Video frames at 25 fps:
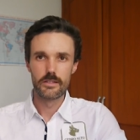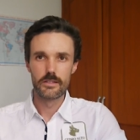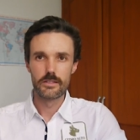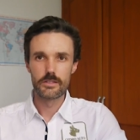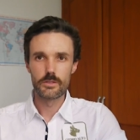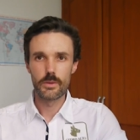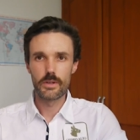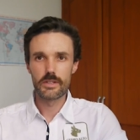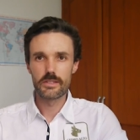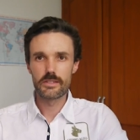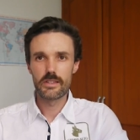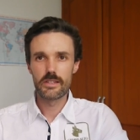
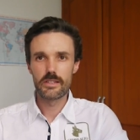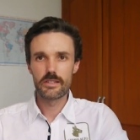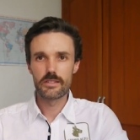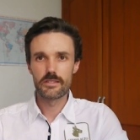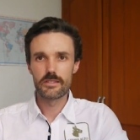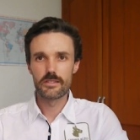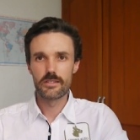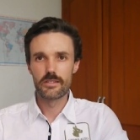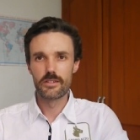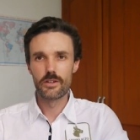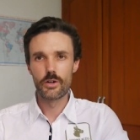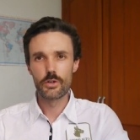So as
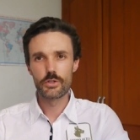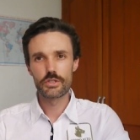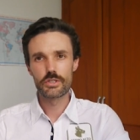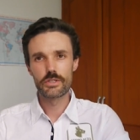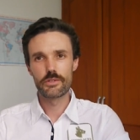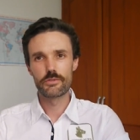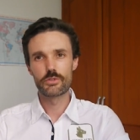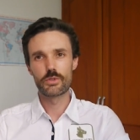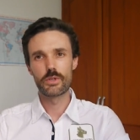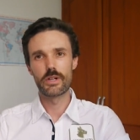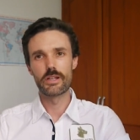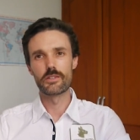this notion
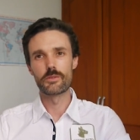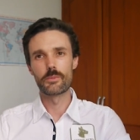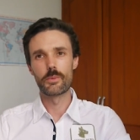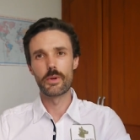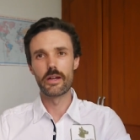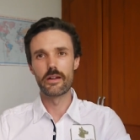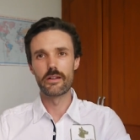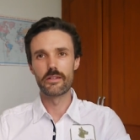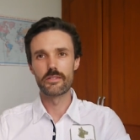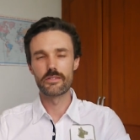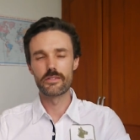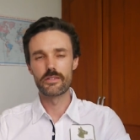of
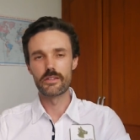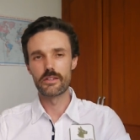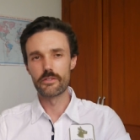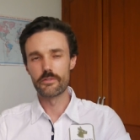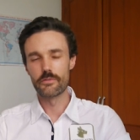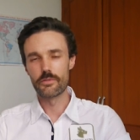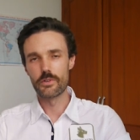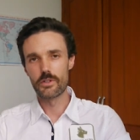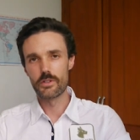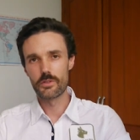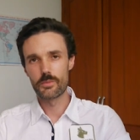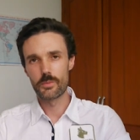transparency
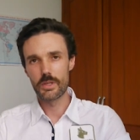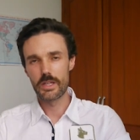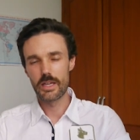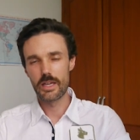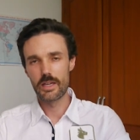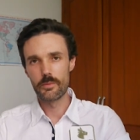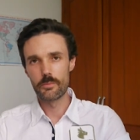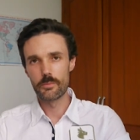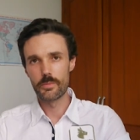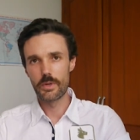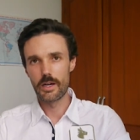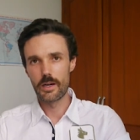first
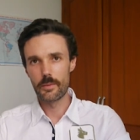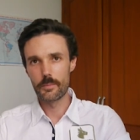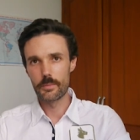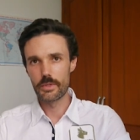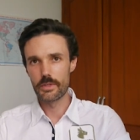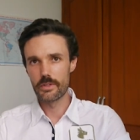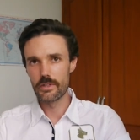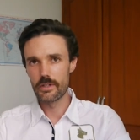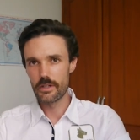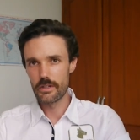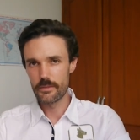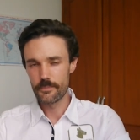became
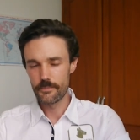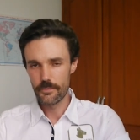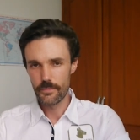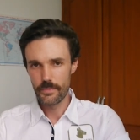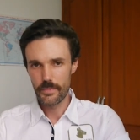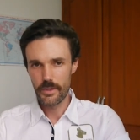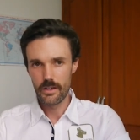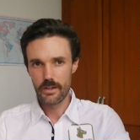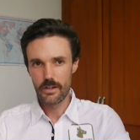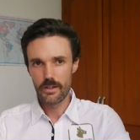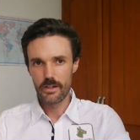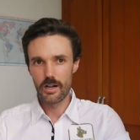popular
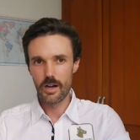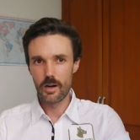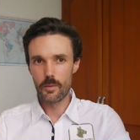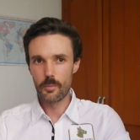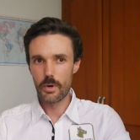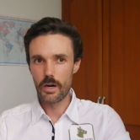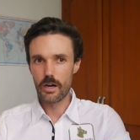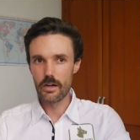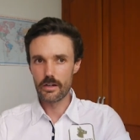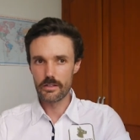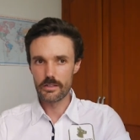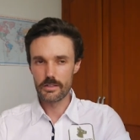
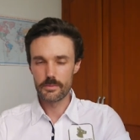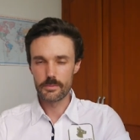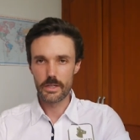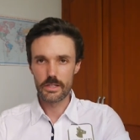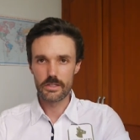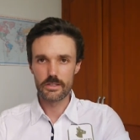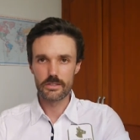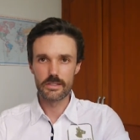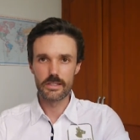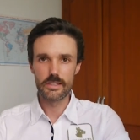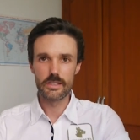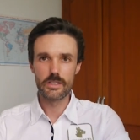among
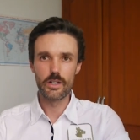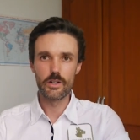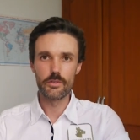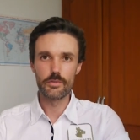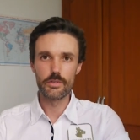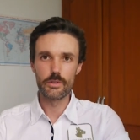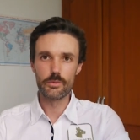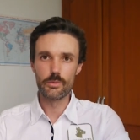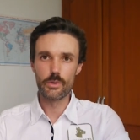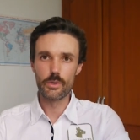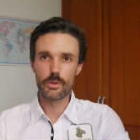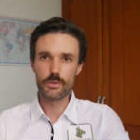specialty
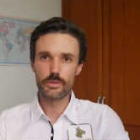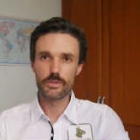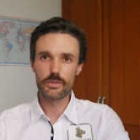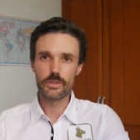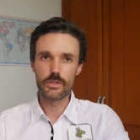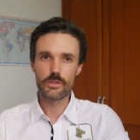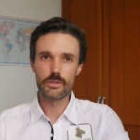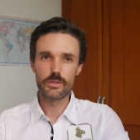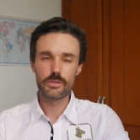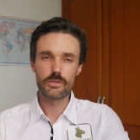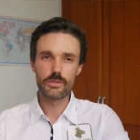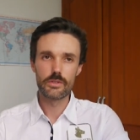coffee
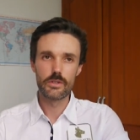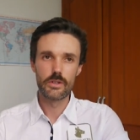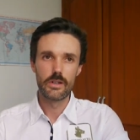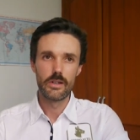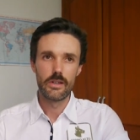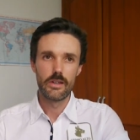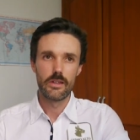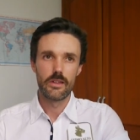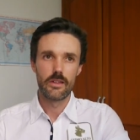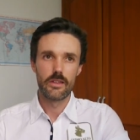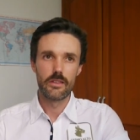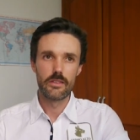roasters,
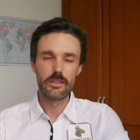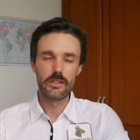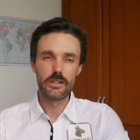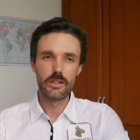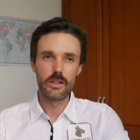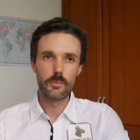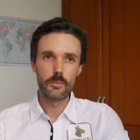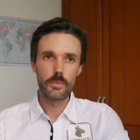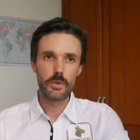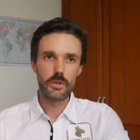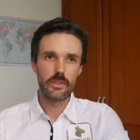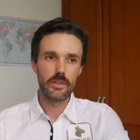the
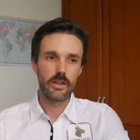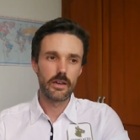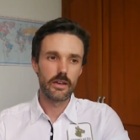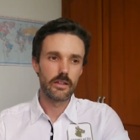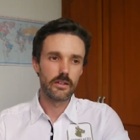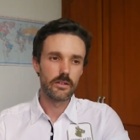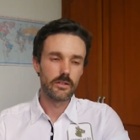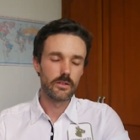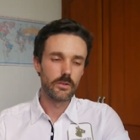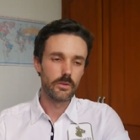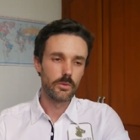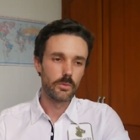number
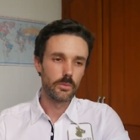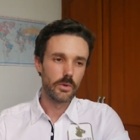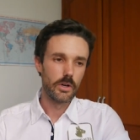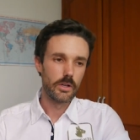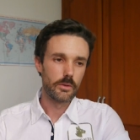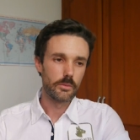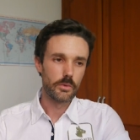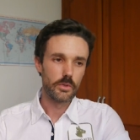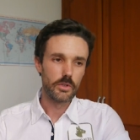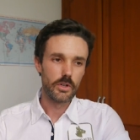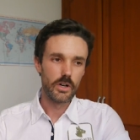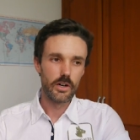that
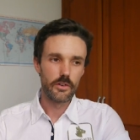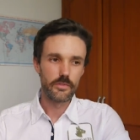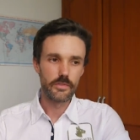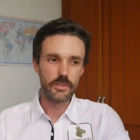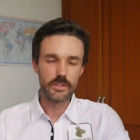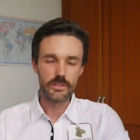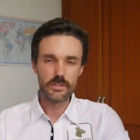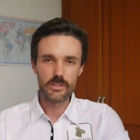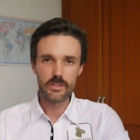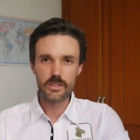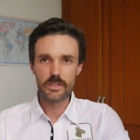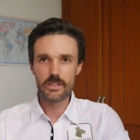one would
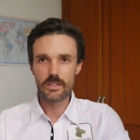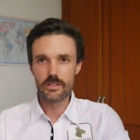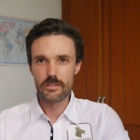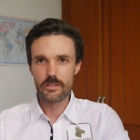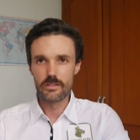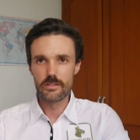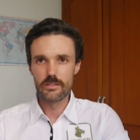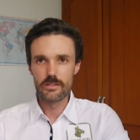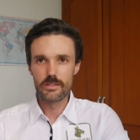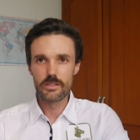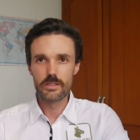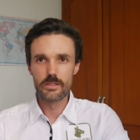often see
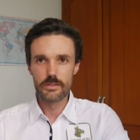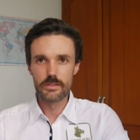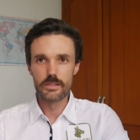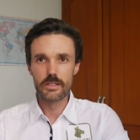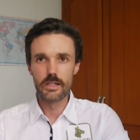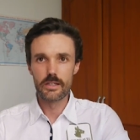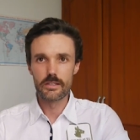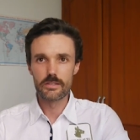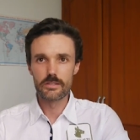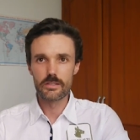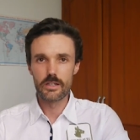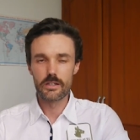and still
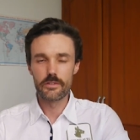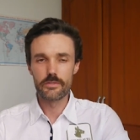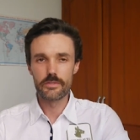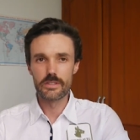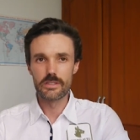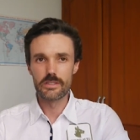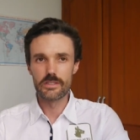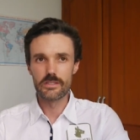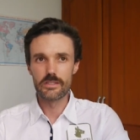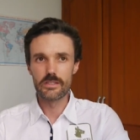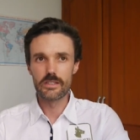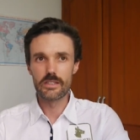does
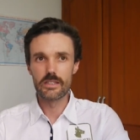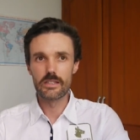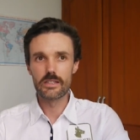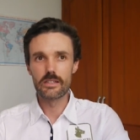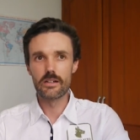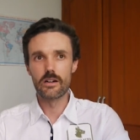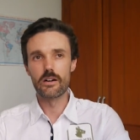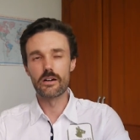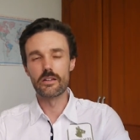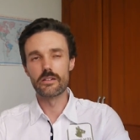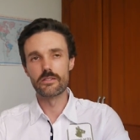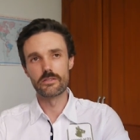often see
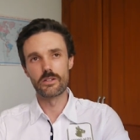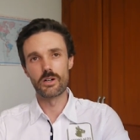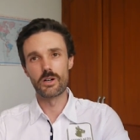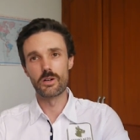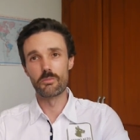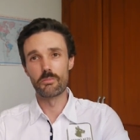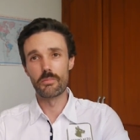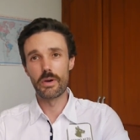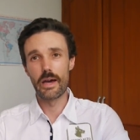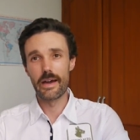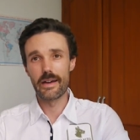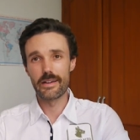
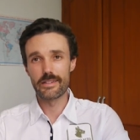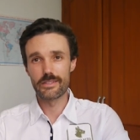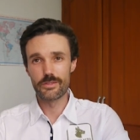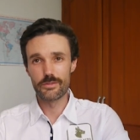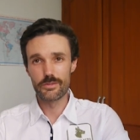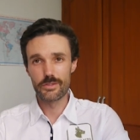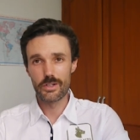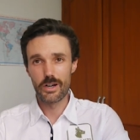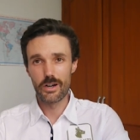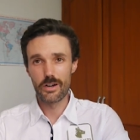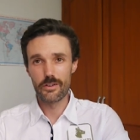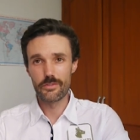on bags
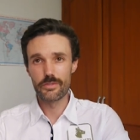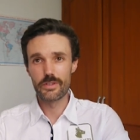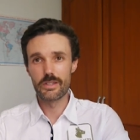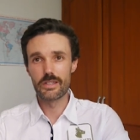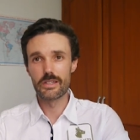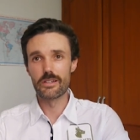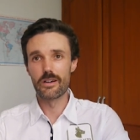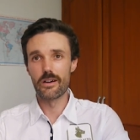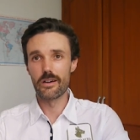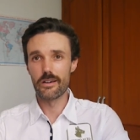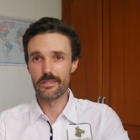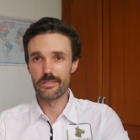of
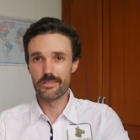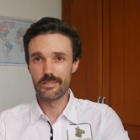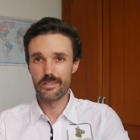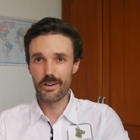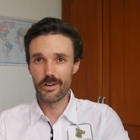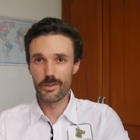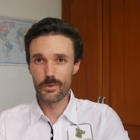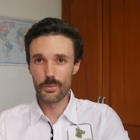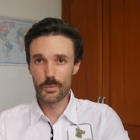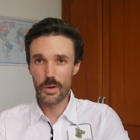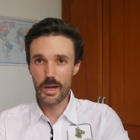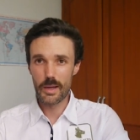coffee, on
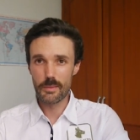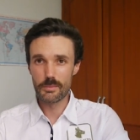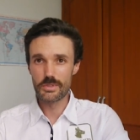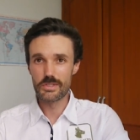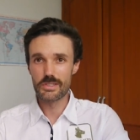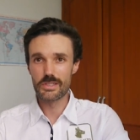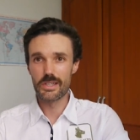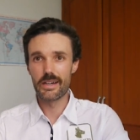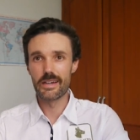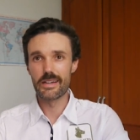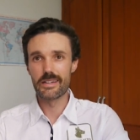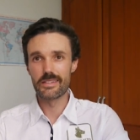
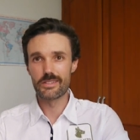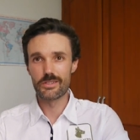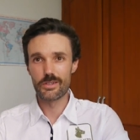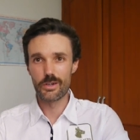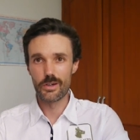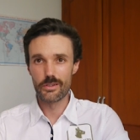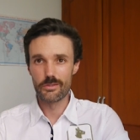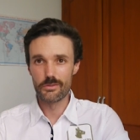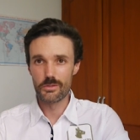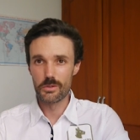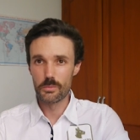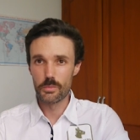websites,
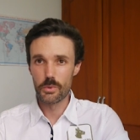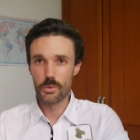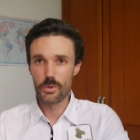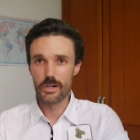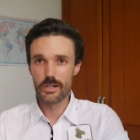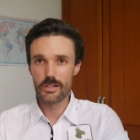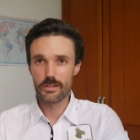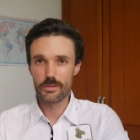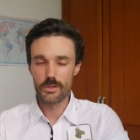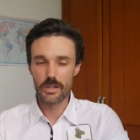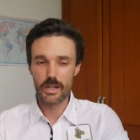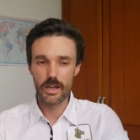on
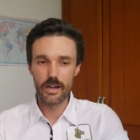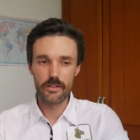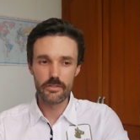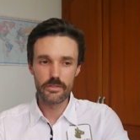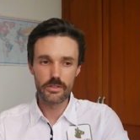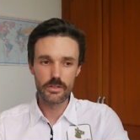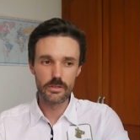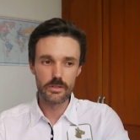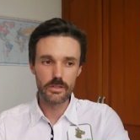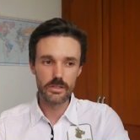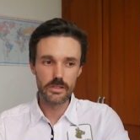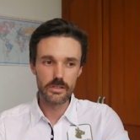reports, what have
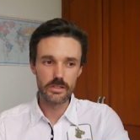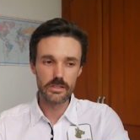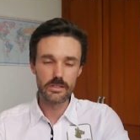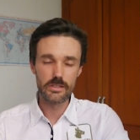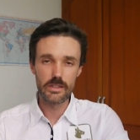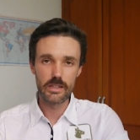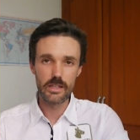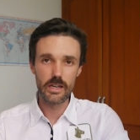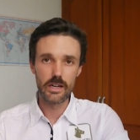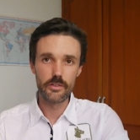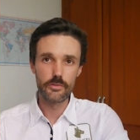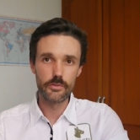you, is
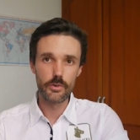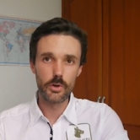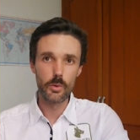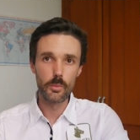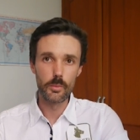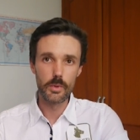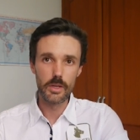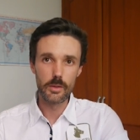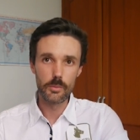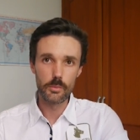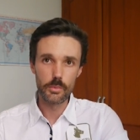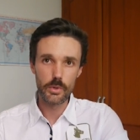the
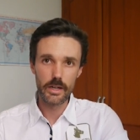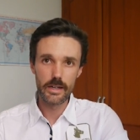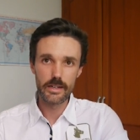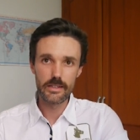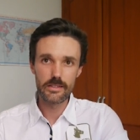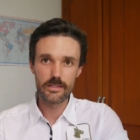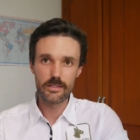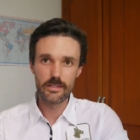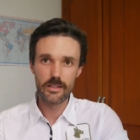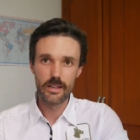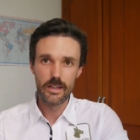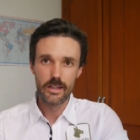FOB
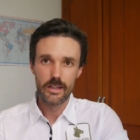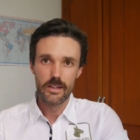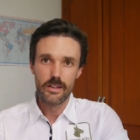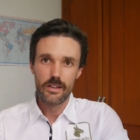price,